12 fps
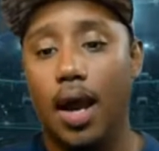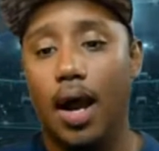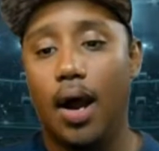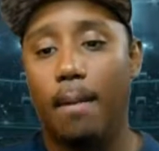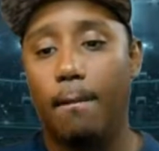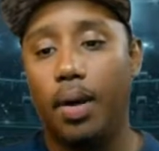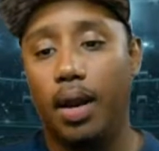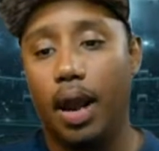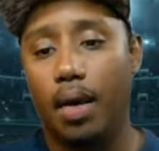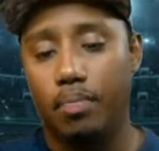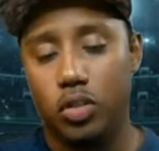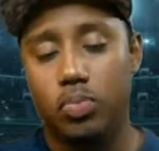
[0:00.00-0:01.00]
But
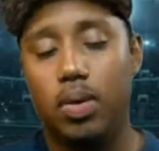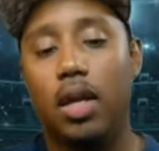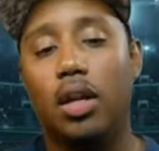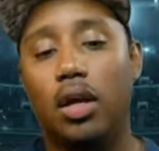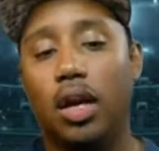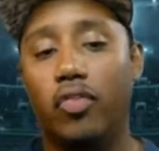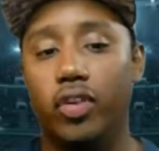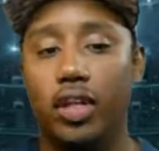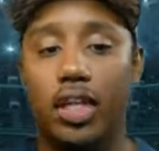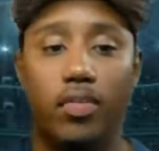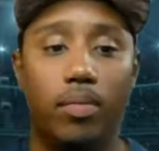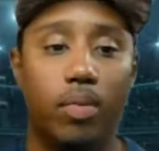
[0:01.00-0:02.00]
just be on the lookout for the
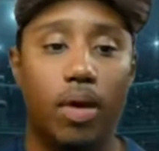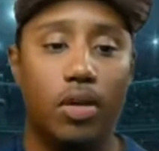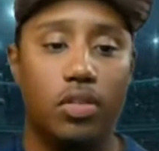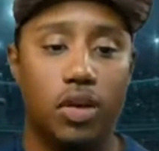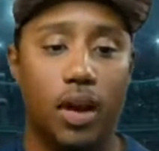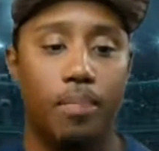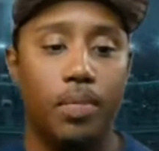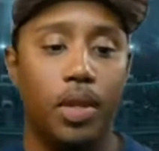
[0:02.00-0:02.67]
Cleveland Browns. All right.